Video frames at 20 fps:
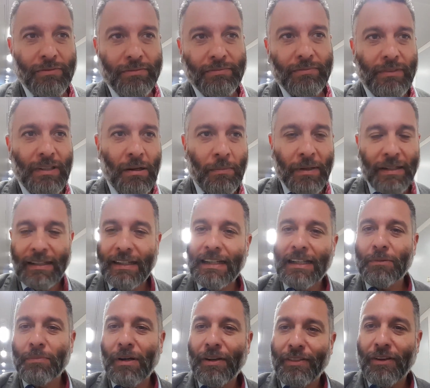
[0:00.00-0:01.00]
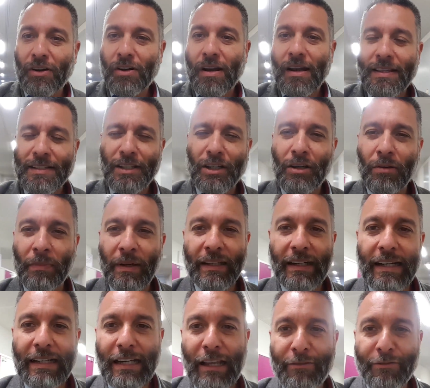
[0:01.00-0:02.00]
Real Madrid, Barcelona, Atletico
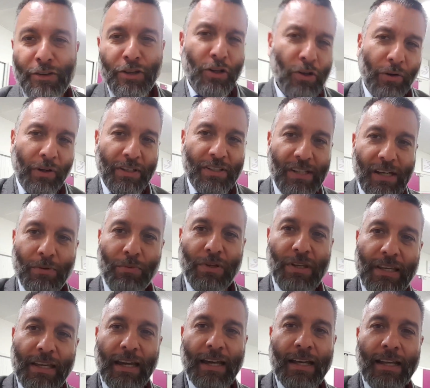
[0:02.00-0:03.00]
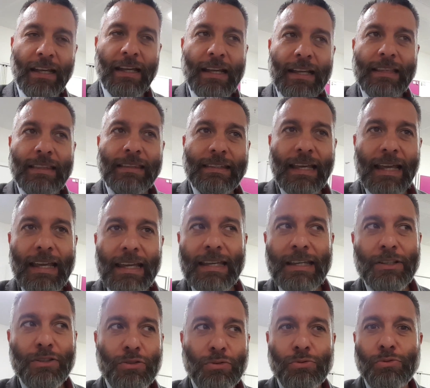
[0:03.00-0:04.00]
Madrid, if you go at Sevilla, they
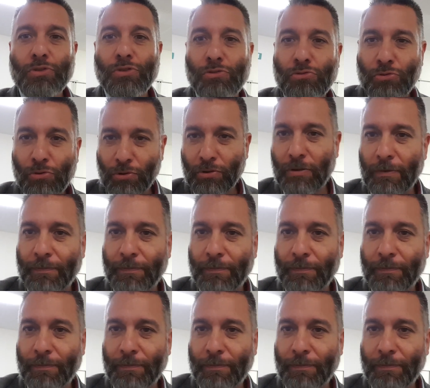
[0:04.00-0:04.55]
do struggle.